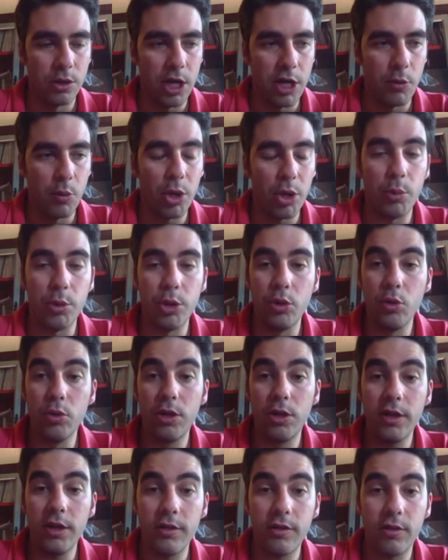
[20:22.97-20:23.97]
And when we do
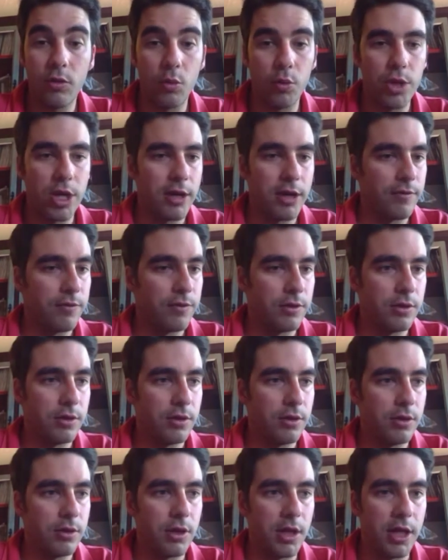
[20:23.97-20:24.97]
this, we have
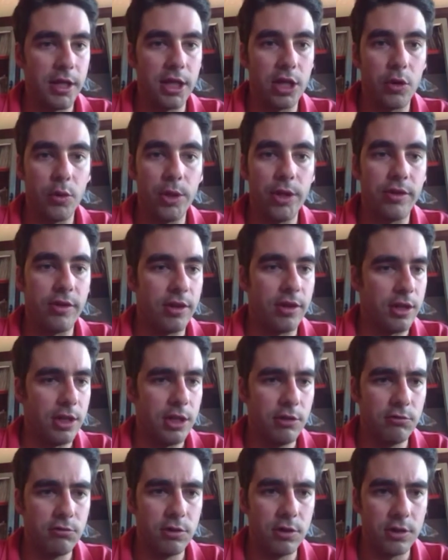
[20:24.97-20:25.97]
a decrease in
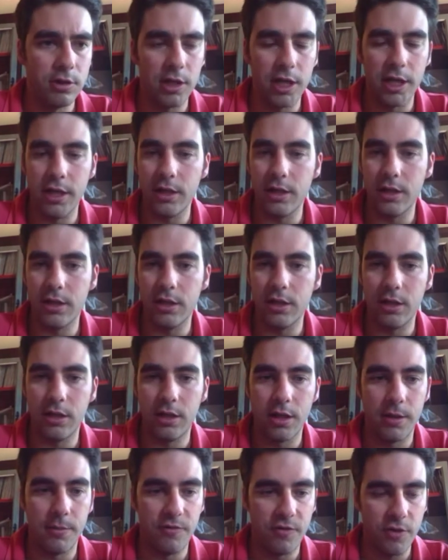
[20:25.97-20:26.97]
yield,
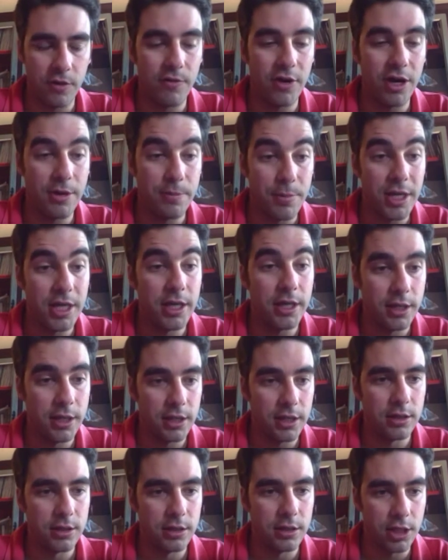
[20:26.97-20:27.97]
a very big
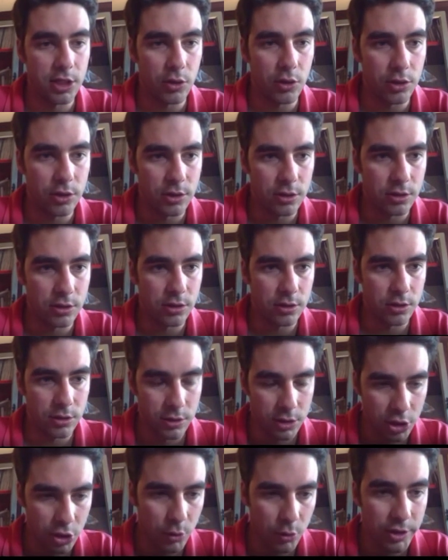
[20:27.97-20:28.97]

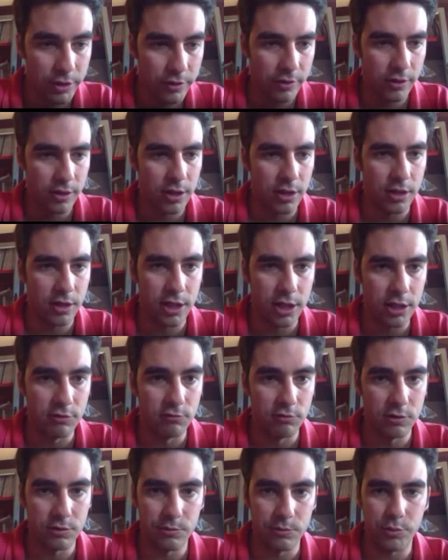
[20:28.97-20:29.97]
decrease in the
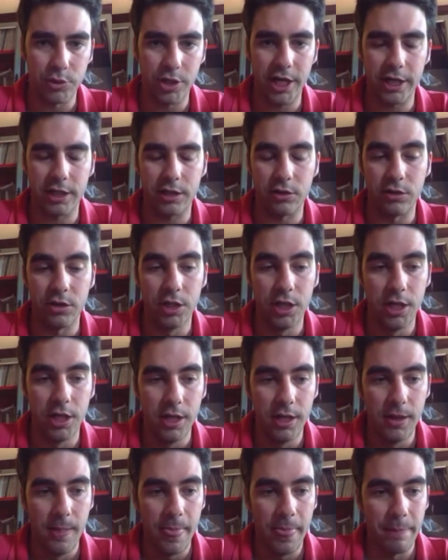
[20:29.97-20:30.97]
yield per hectare.
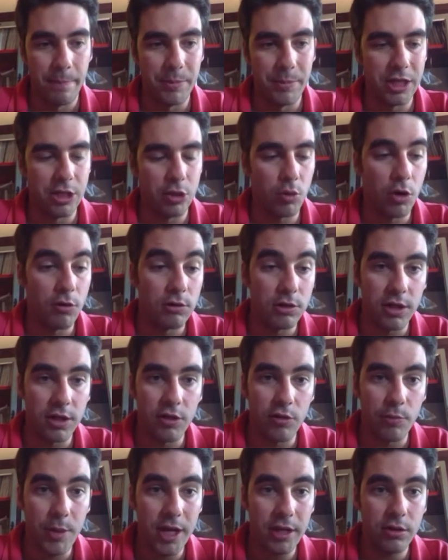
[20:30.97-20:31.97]
But the quality
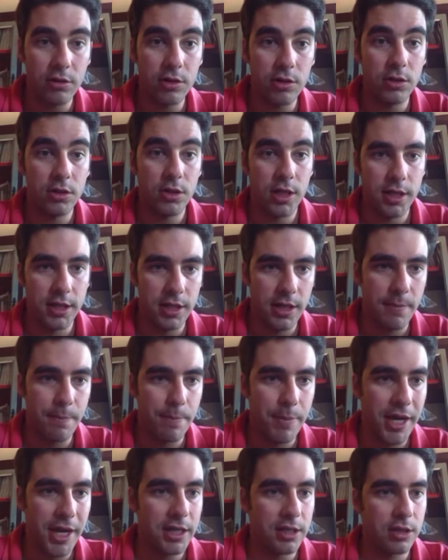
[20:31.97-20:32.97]
is better and the
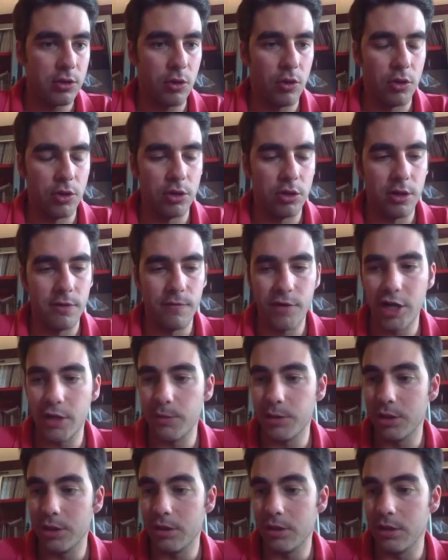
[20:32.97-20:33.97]
impact on the
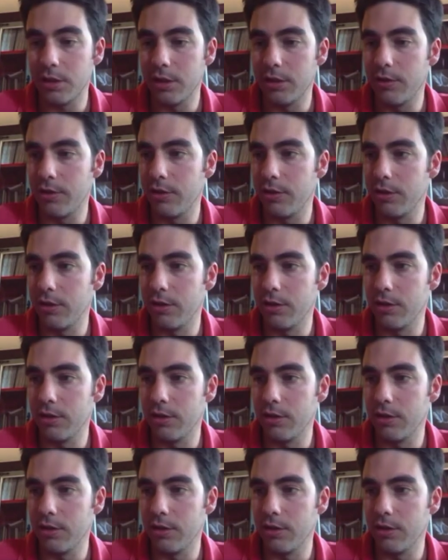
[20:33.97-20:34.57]
environment is